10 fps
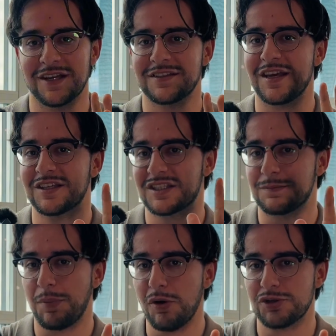us
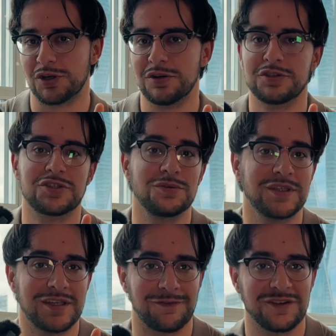exposure to the
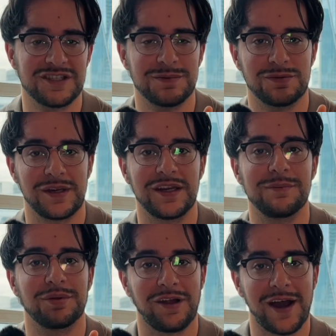difference between
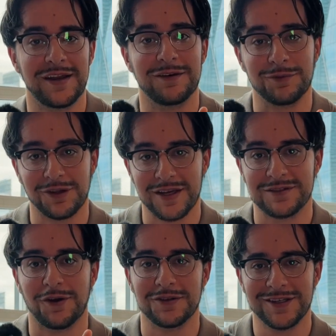implied and realized
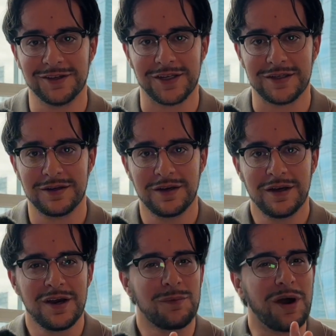volatility,
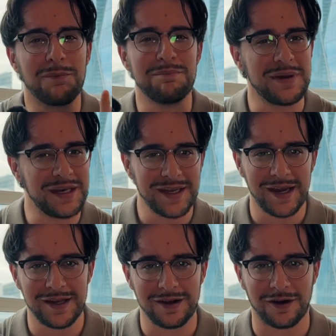while
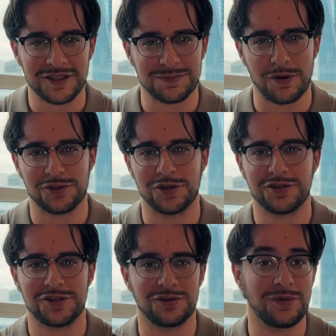mitigating our exposure
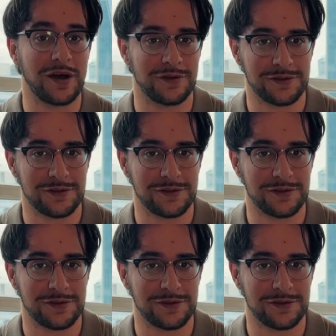to other